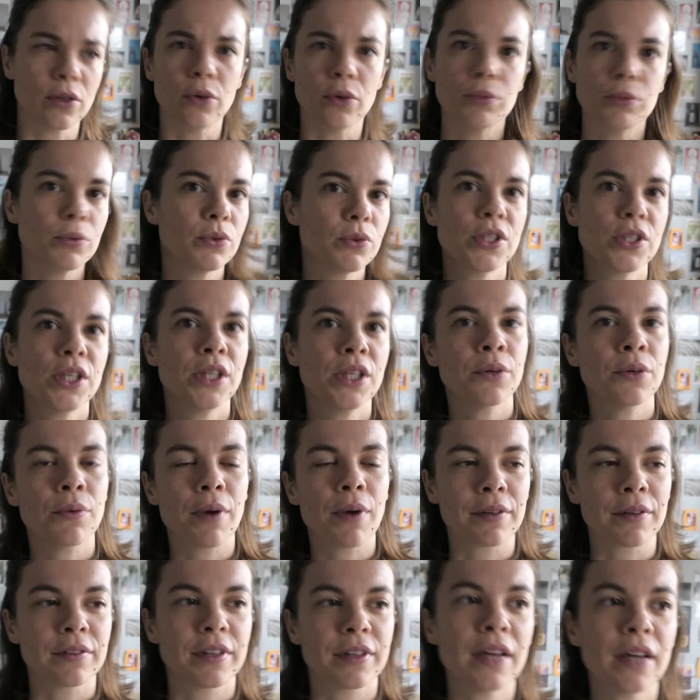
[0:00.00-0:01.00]
a routine
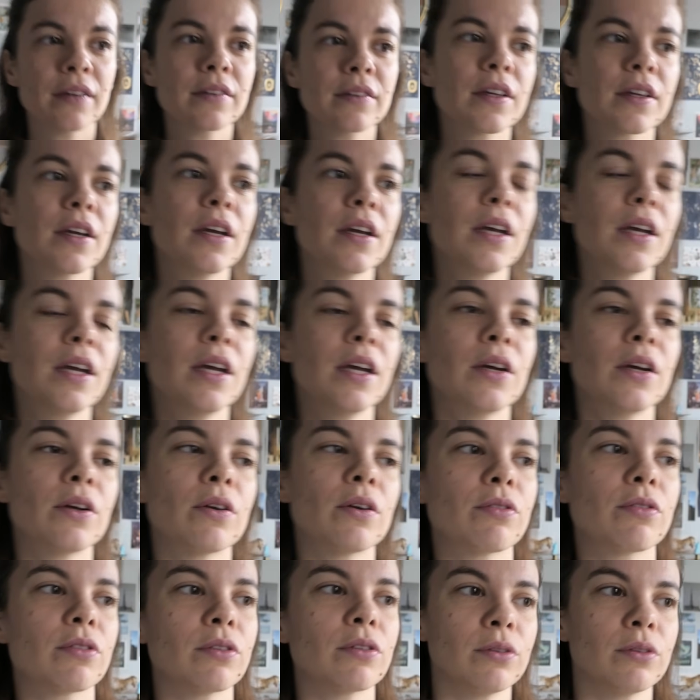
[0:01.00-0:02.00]
around that
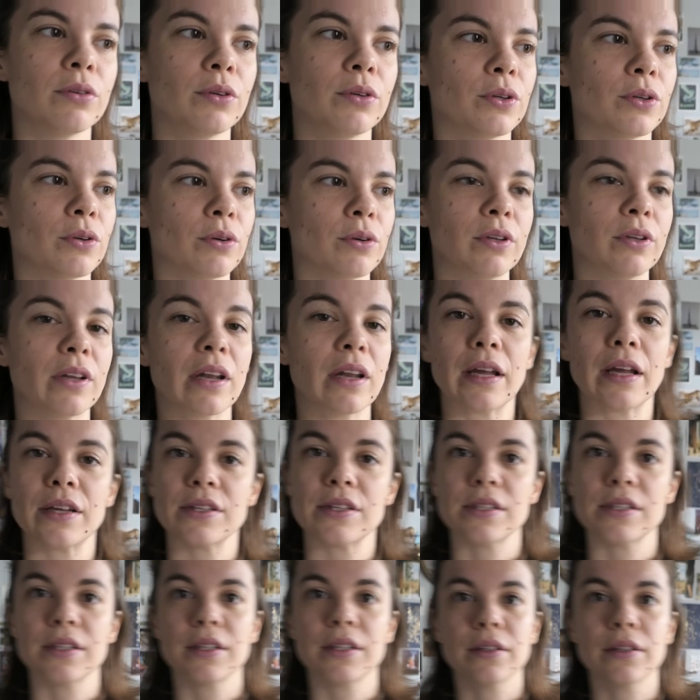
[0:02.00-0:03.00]
through,
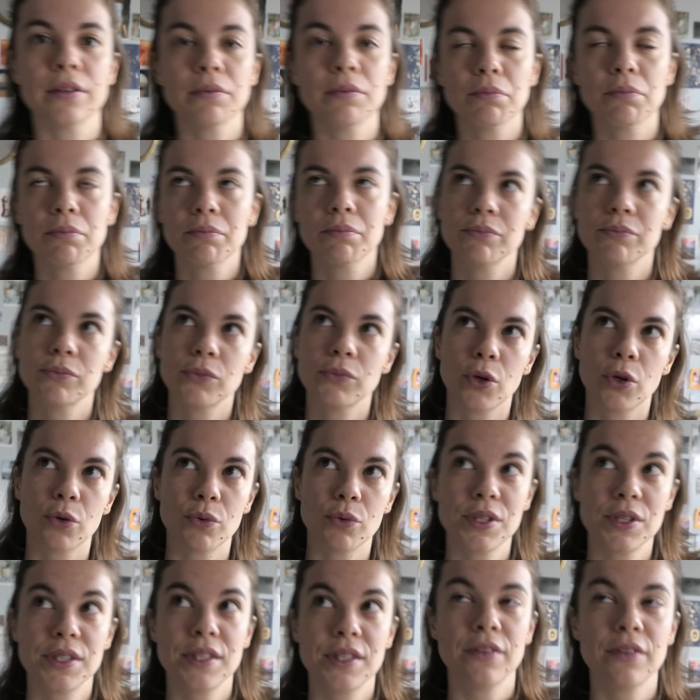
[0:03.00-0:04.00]
analyzing or
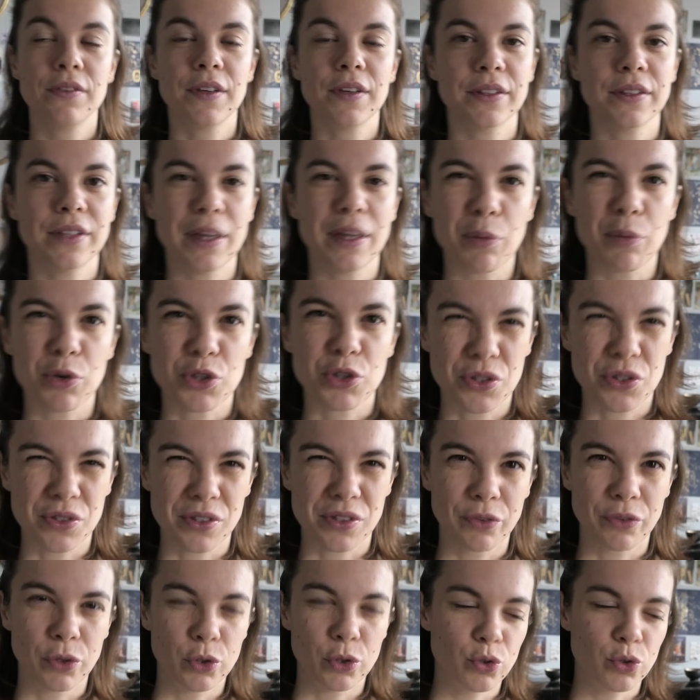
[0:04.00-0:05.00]
receiving the emotions
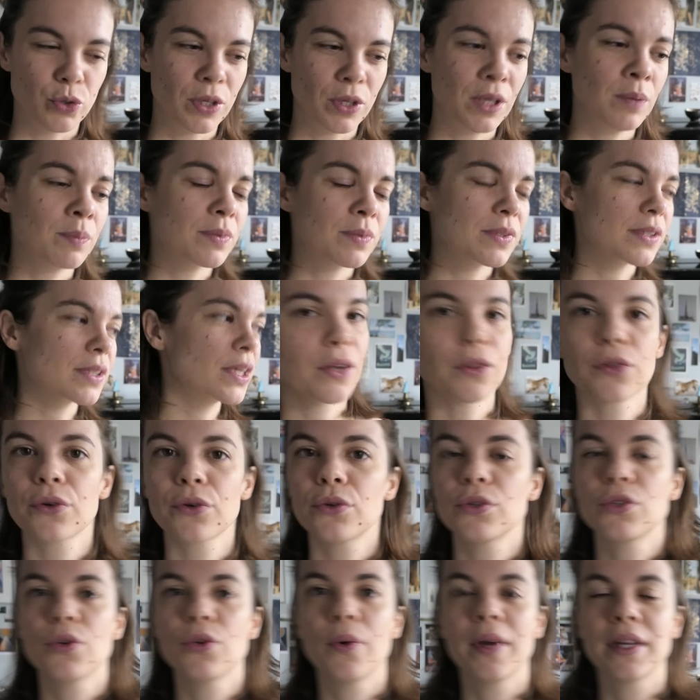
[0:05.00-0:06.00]
of your dreams
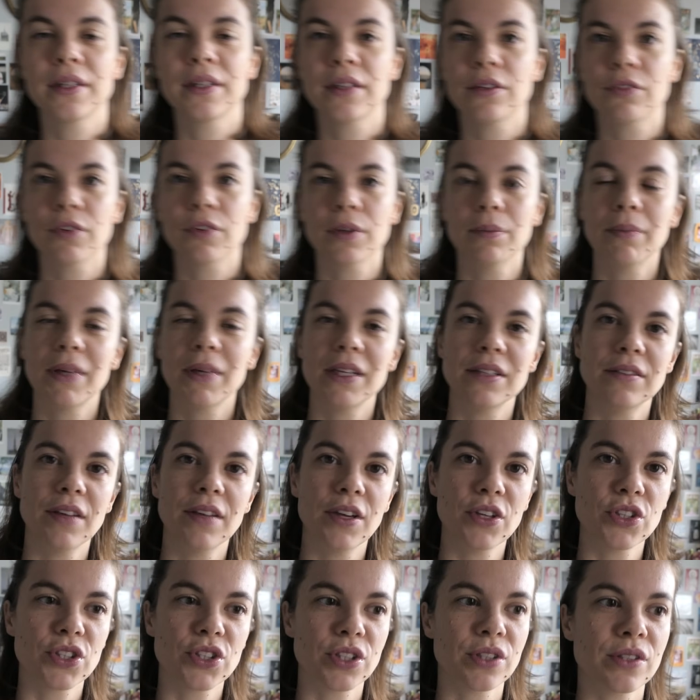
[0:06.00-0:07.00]
through doing different
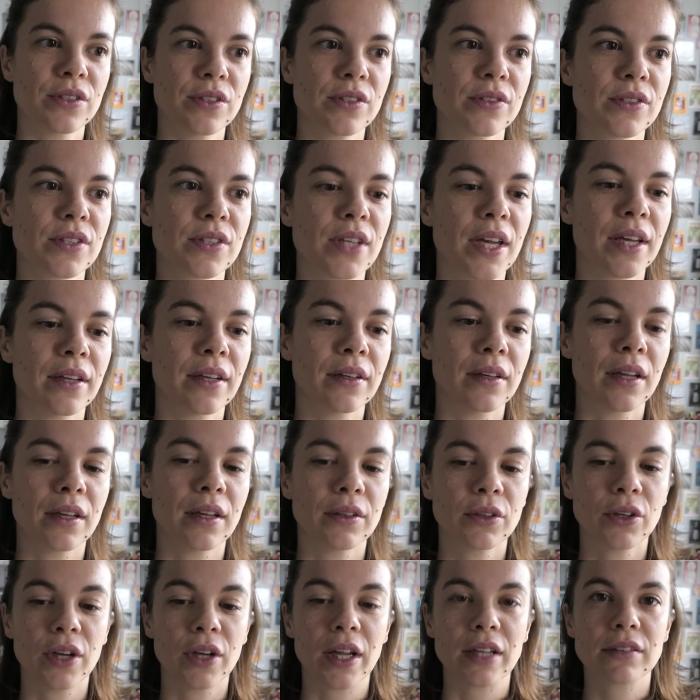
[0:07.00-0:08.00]
meditations
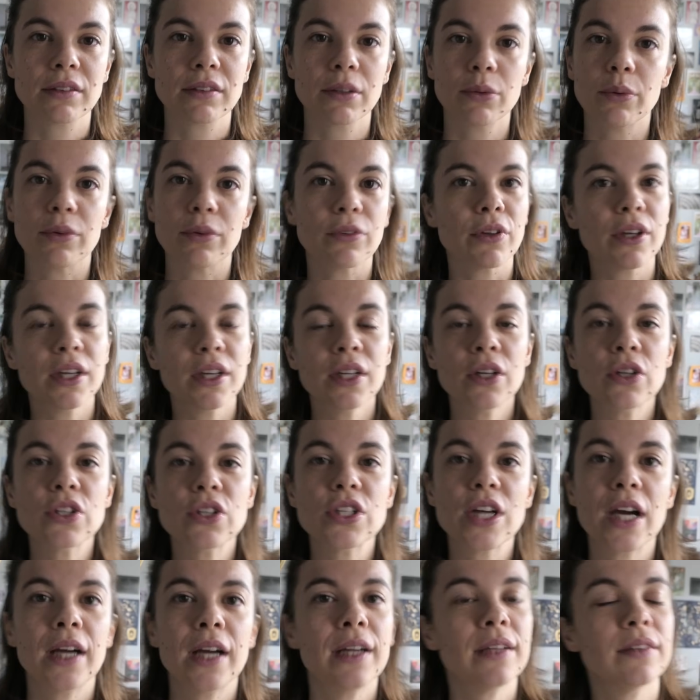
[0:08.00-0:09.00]
and connecting with the inner
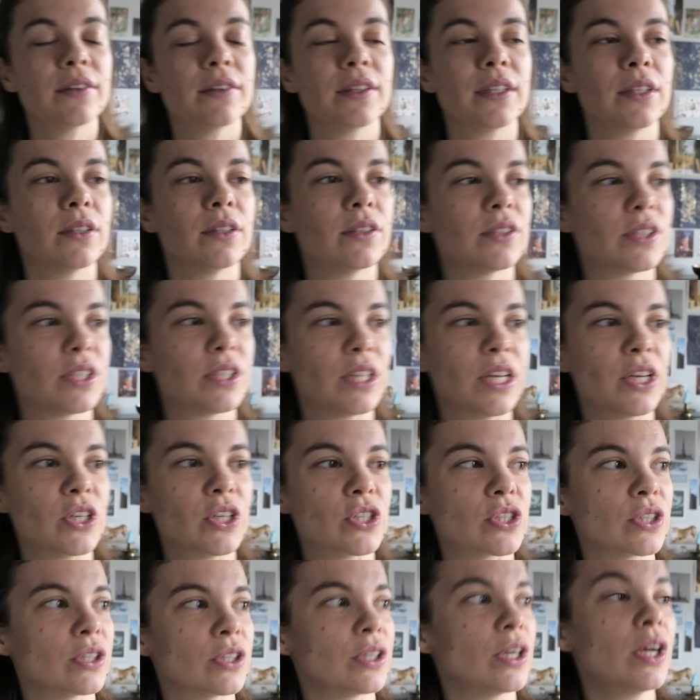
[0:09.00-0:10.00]
child, the inner
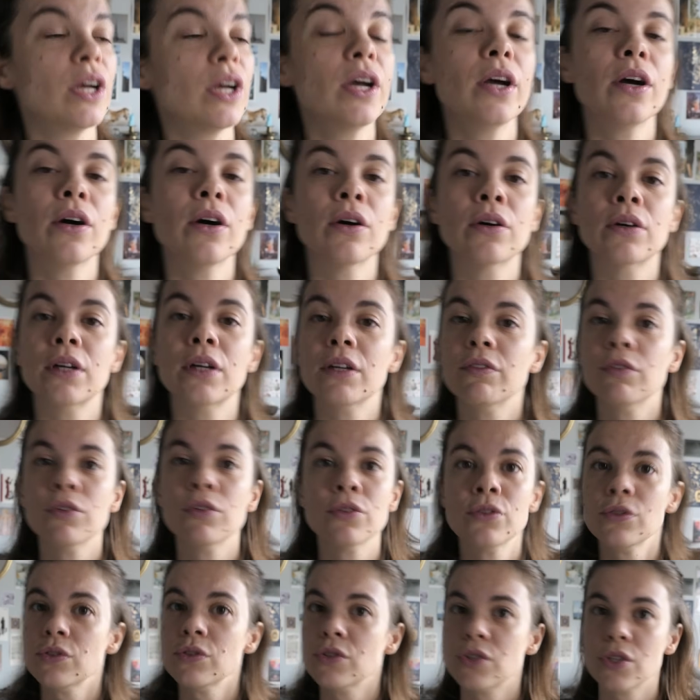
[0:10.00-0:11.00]
teenager, or
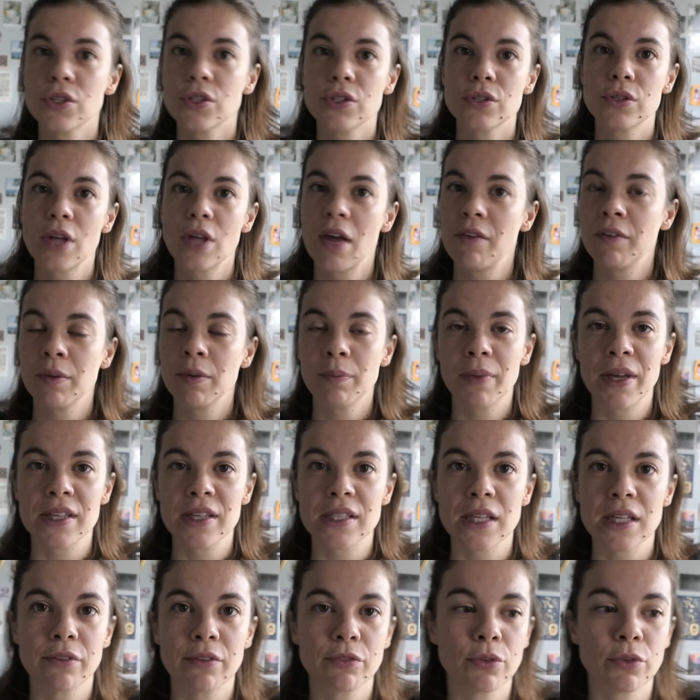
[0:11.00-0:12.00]
even just having
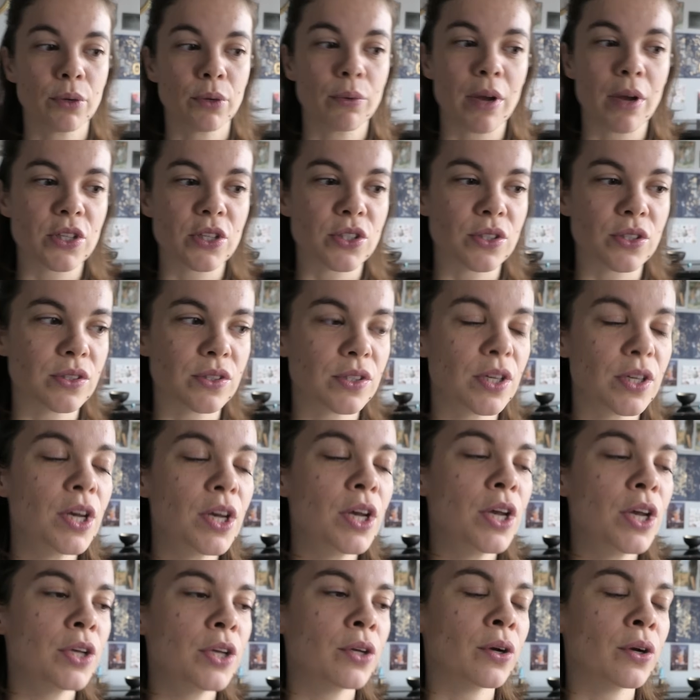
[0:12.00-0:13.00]
past life regressions.
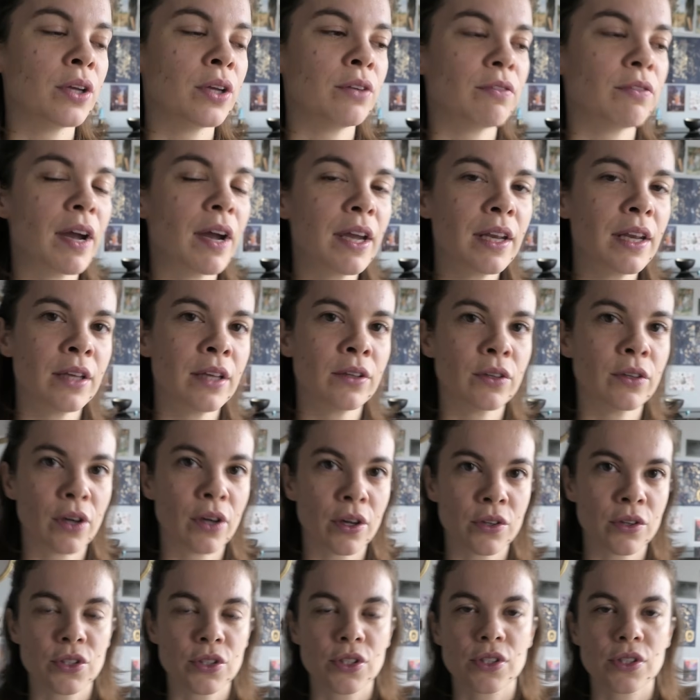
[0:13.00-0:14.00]
You're inviting the
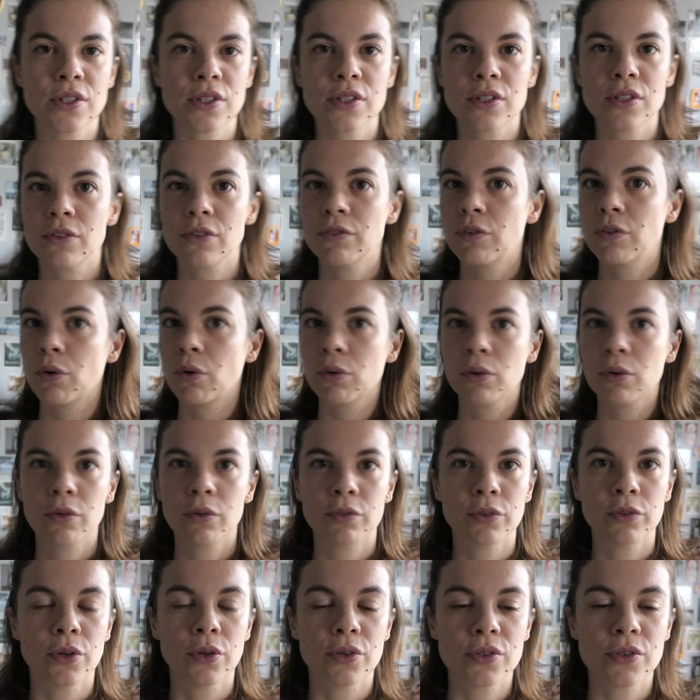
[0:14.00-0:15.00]
consciousness of all
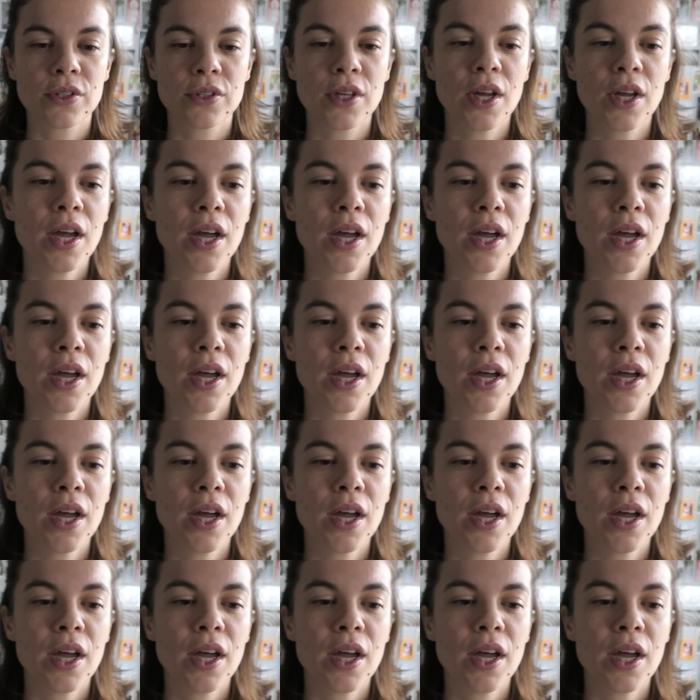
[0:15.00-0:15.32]
of those